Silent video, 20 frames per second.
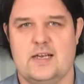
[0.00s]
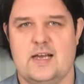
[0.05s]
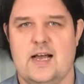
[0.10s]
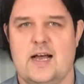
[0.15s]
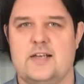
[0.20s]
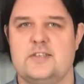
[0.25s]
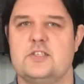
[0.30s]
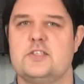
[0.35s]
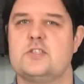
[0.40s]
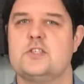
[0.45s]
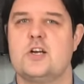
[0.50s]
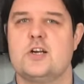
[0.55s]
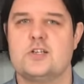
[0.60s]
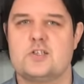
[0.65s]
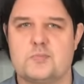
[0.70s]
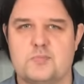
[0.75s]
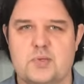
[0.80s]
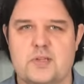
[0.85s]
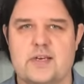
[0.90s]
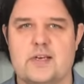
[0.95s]
As you start
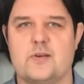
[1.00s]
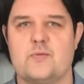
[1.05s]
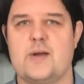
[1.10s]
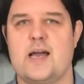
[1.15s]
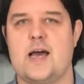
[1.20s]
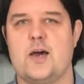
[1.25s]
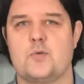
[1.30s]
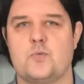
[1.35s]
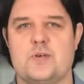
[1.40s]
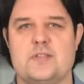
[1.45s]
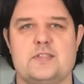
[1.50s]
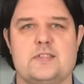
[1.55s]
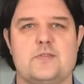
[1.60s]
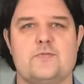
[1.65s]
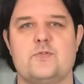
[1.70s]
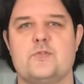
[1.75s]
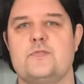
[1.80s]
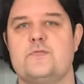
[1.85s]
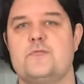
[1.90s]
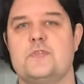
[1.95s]
to play around with
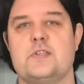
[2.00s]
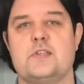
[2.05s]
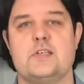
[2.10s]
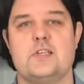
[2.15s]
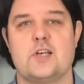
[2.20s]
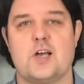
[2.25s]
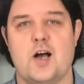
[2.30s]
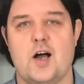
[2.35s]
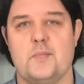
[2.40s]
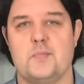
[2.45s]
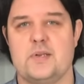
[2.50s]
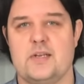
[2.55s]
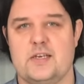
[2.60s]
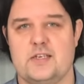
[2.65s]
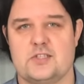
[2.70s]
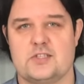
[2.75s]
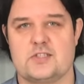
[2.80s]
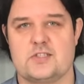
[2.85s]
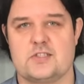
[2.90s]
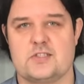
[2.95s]
different filling
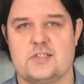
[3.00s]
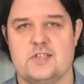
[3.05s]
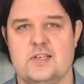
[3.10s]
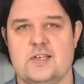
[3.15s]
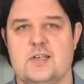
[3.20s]
combinations,